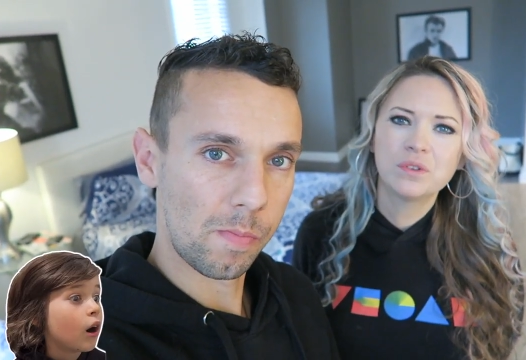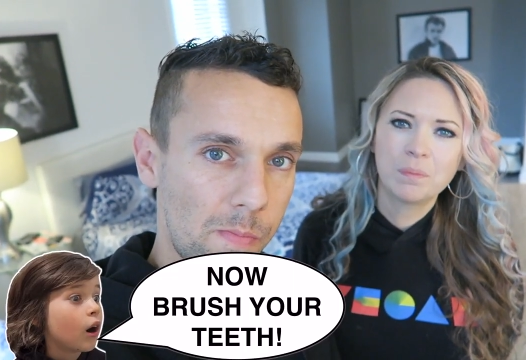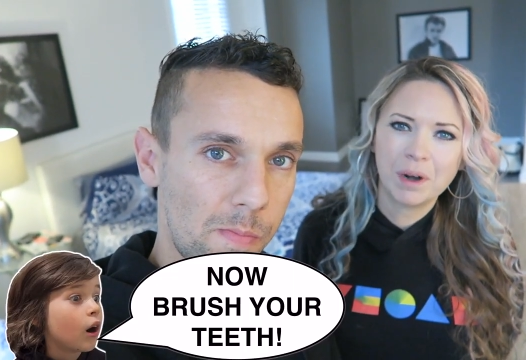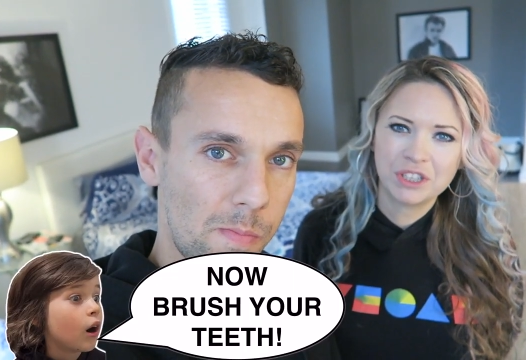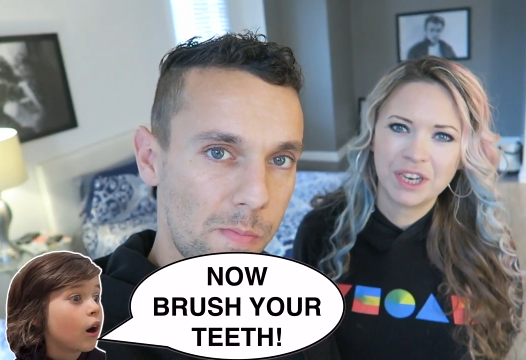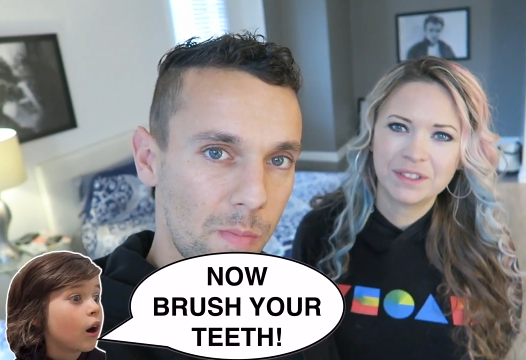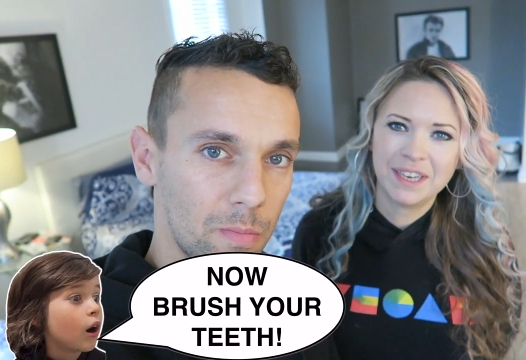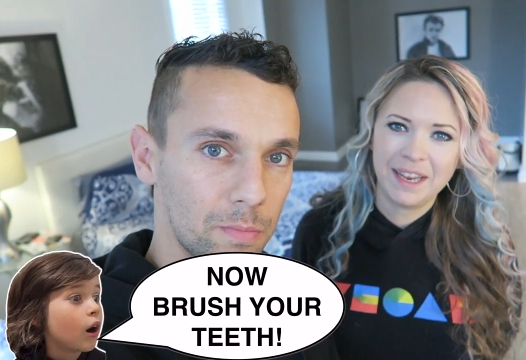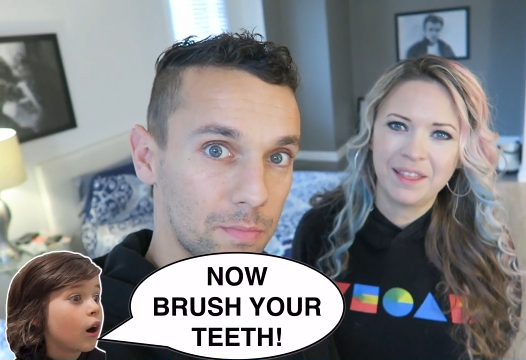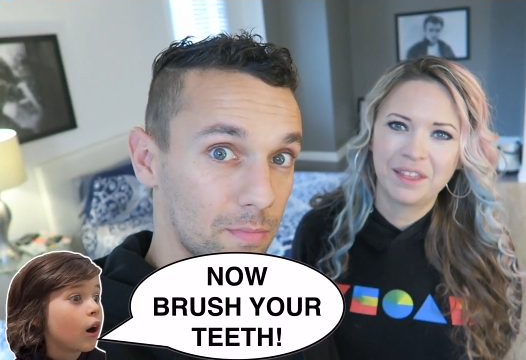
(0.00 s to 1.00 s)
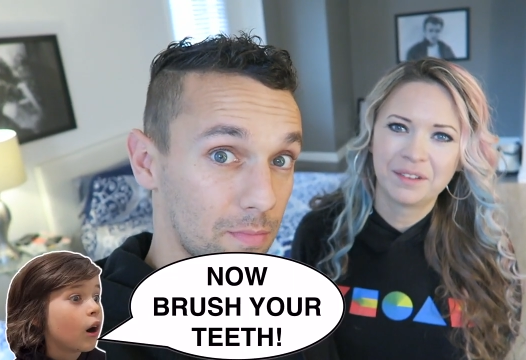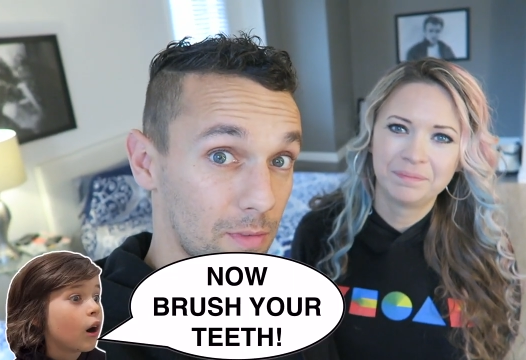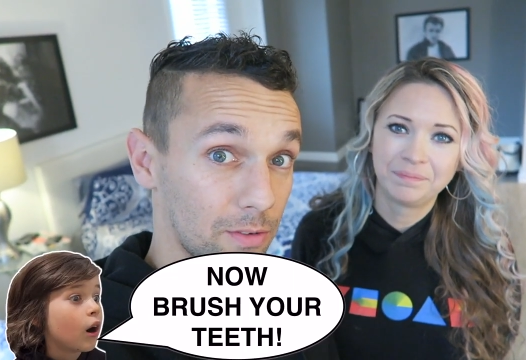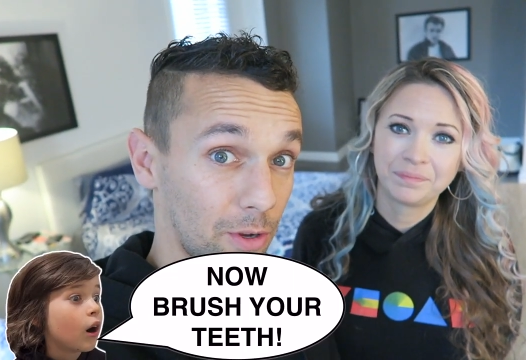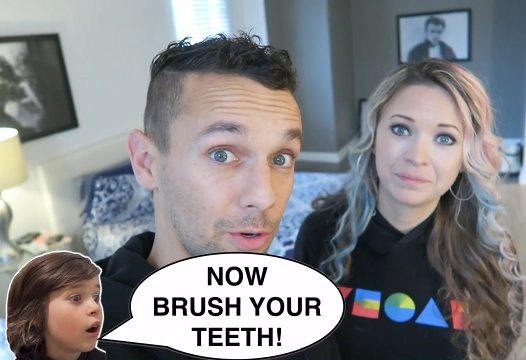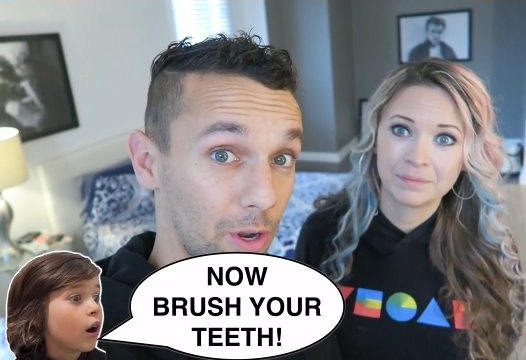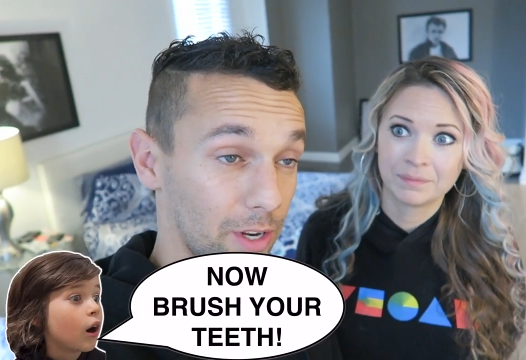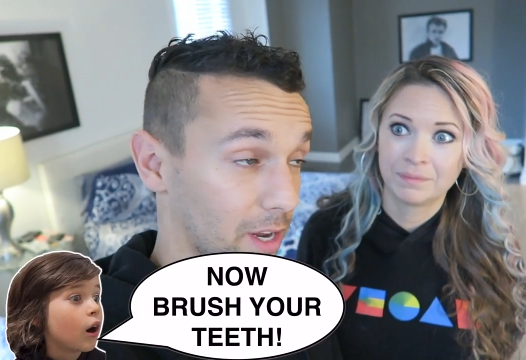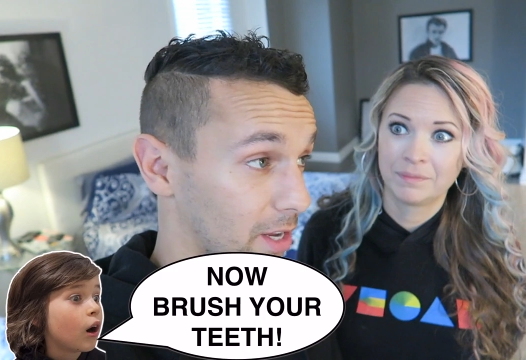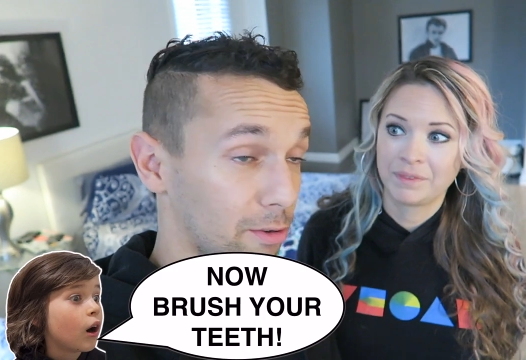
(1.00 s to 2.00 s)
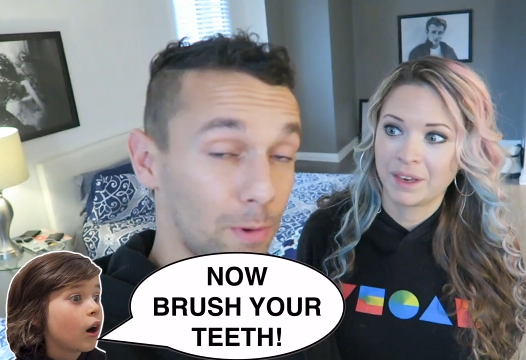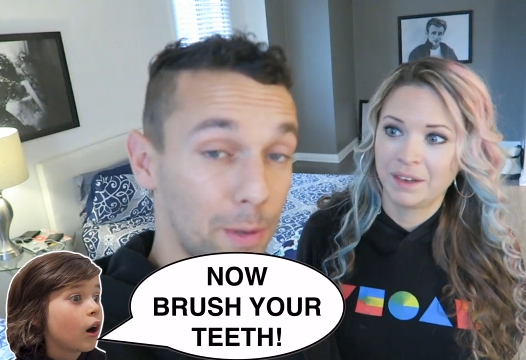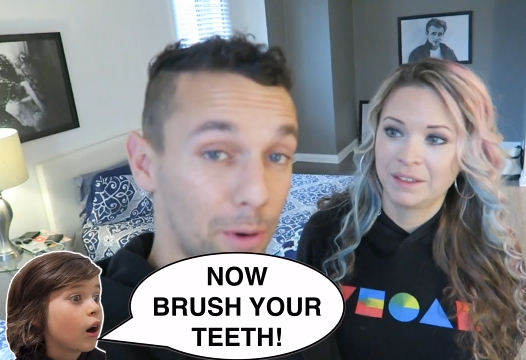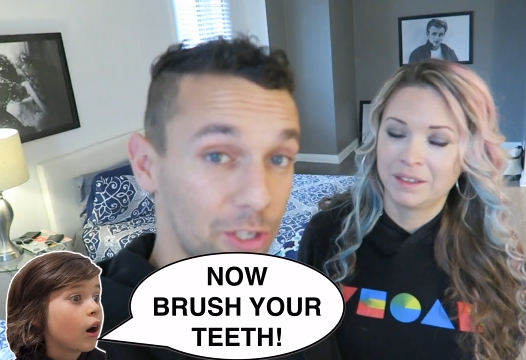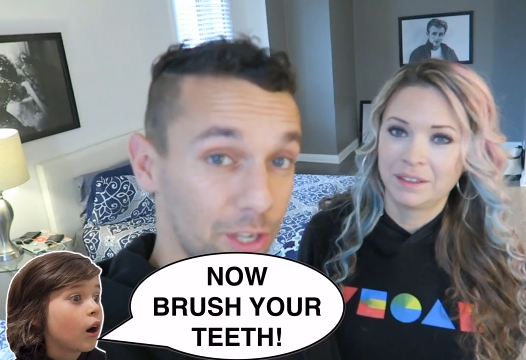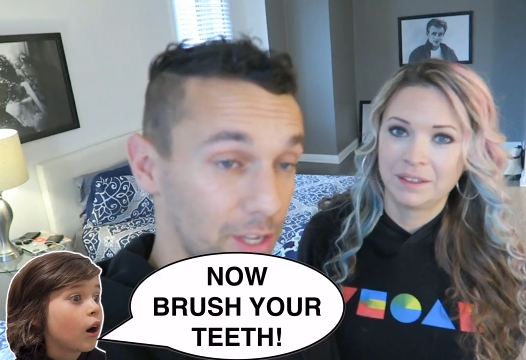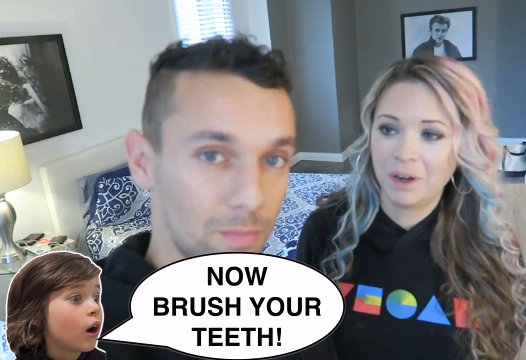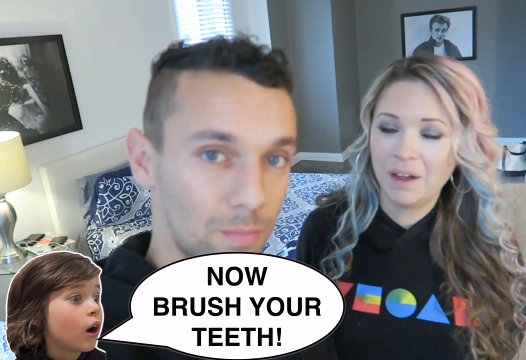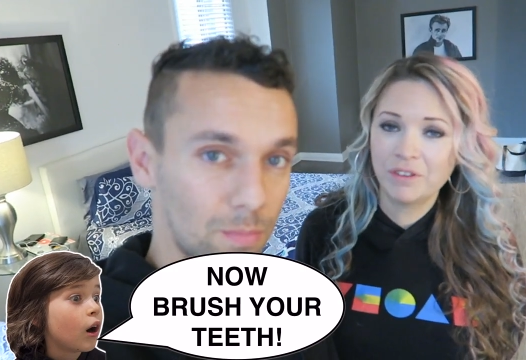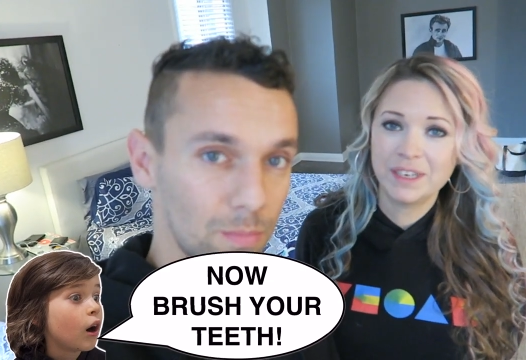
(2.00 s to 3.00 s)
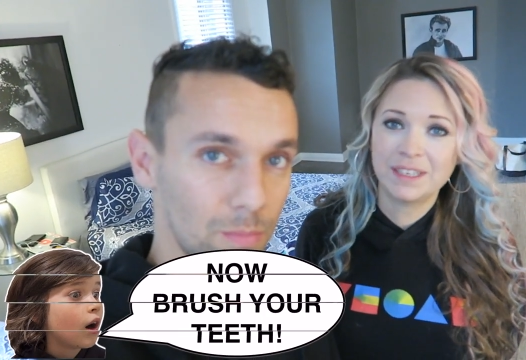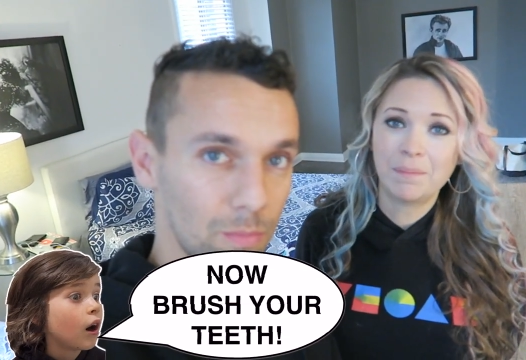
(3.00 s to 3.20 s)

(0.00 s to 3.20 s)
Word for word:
Speaker 1: should all brush our teeth.
Speaker 2: It was a good idea. He's already brushing
Speaker 1: I've already